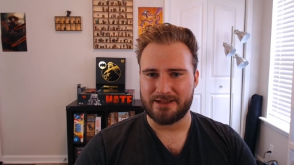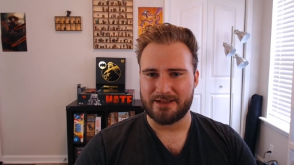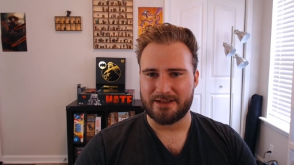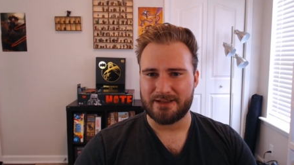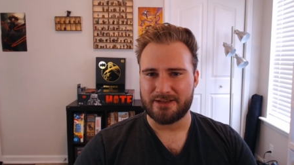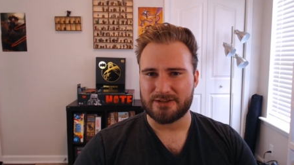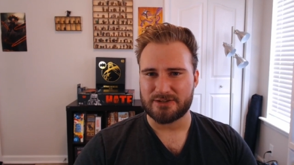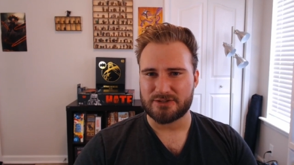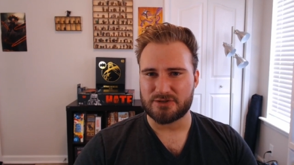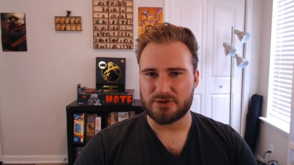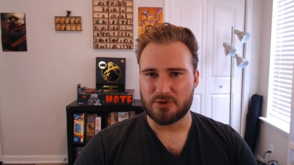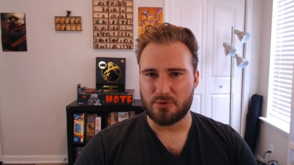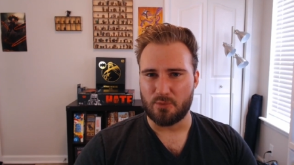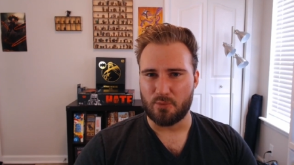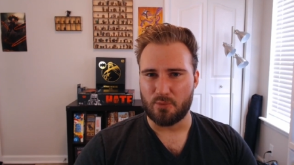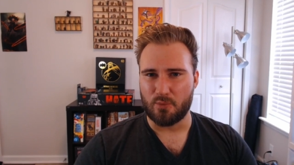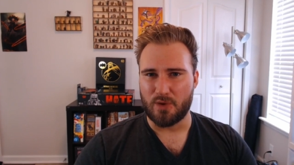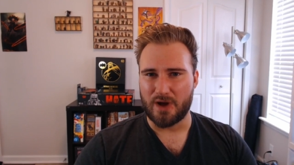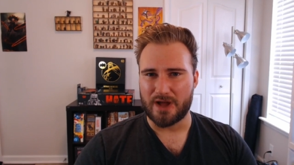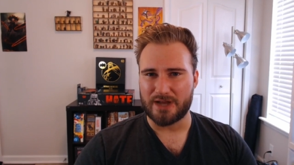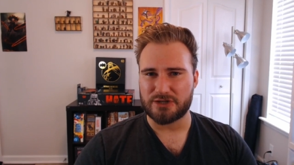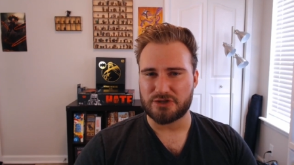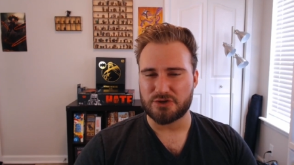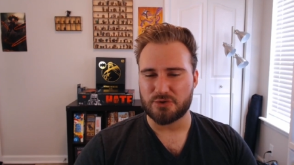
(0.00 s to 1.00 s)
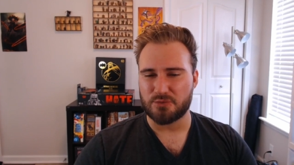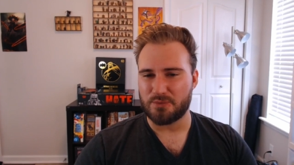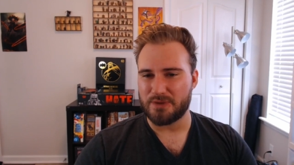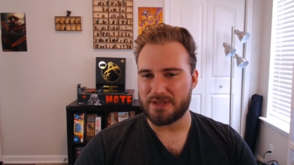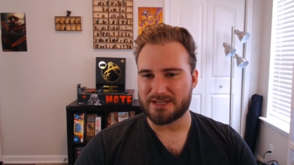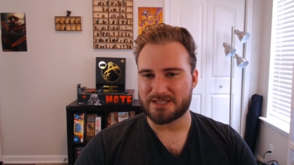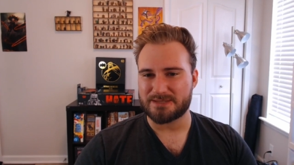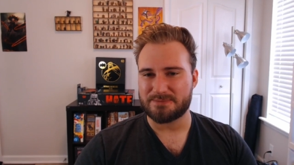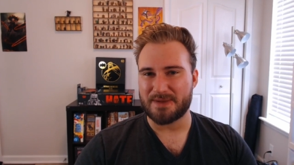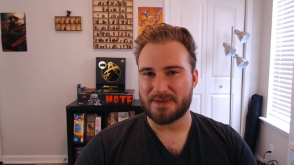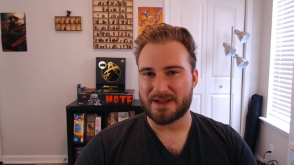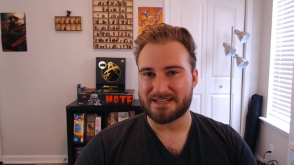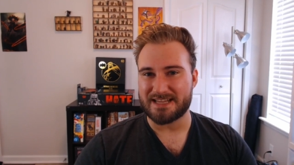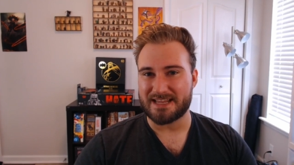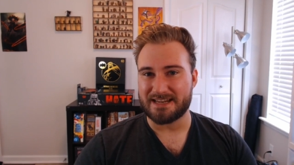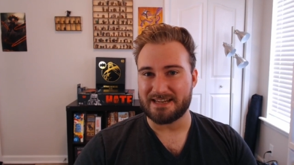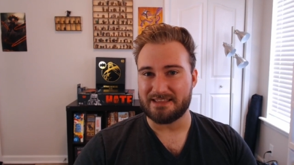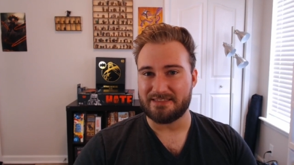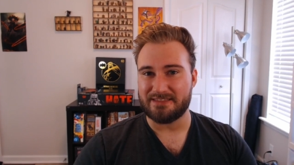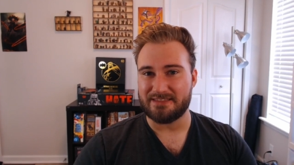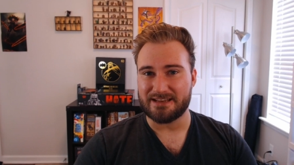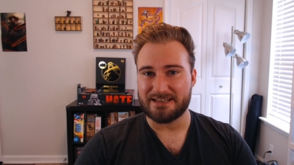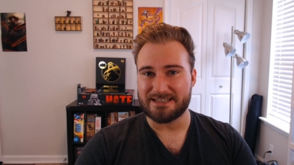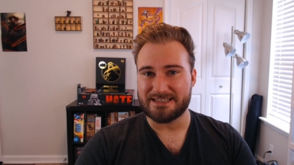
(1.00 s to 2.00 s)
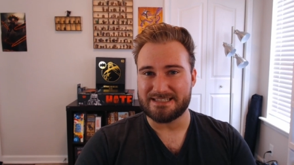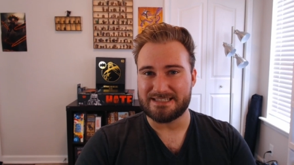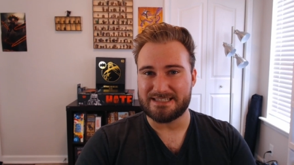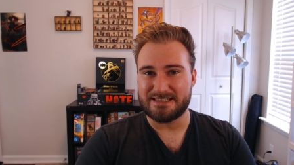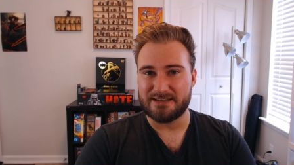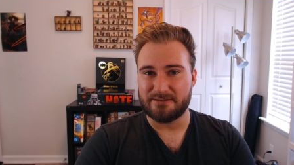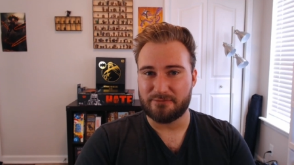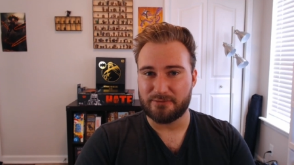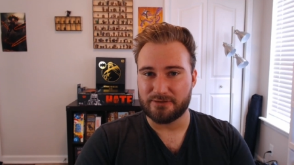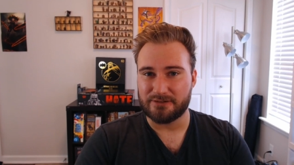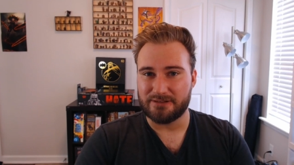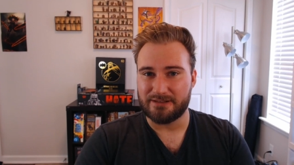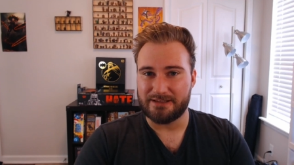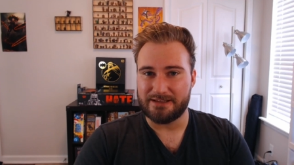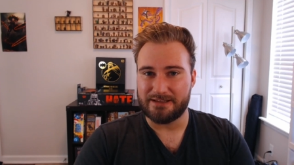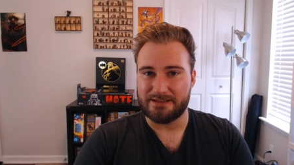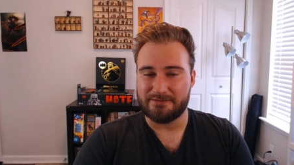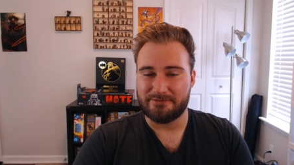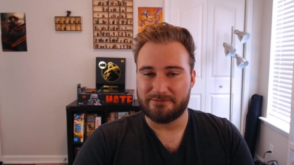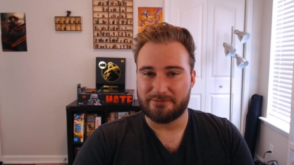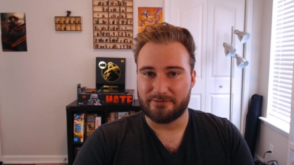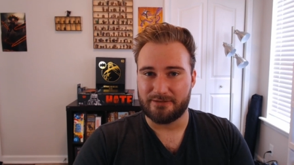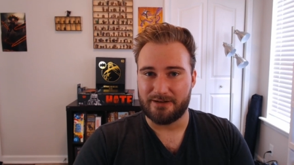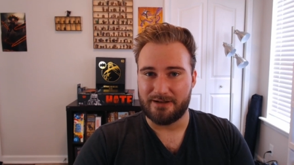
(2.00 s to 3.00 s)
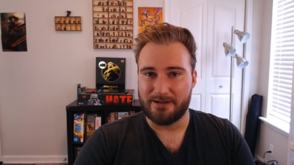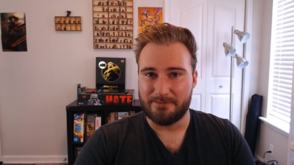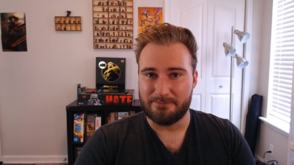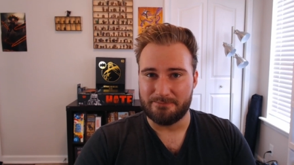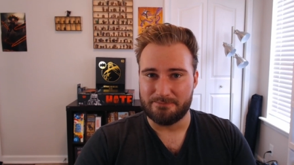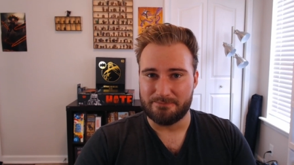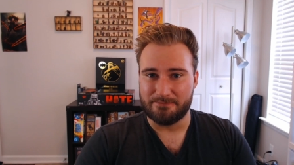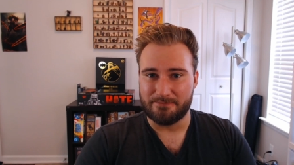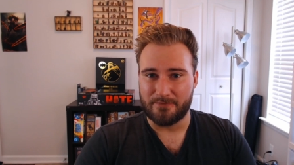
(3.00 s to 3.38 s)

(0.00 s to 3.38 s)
so why should we expect anything differently from